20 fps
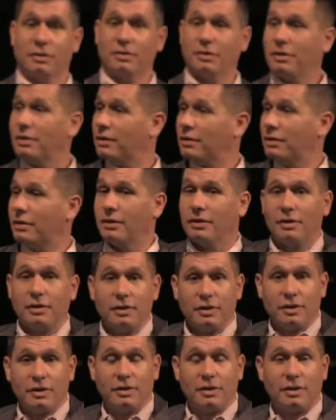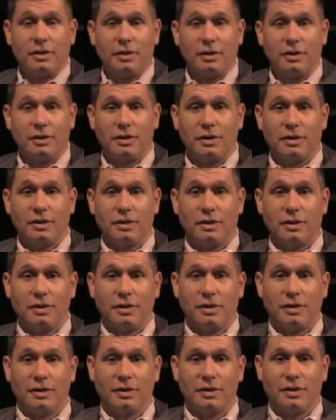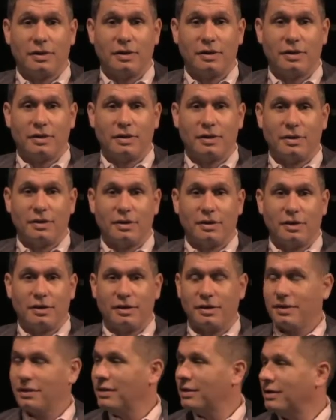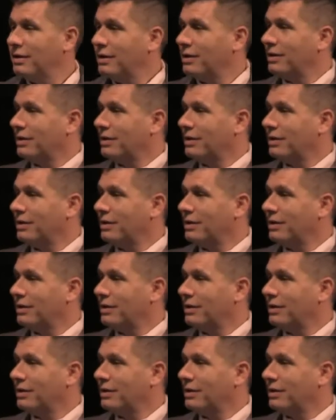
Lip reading: Nobody speaks.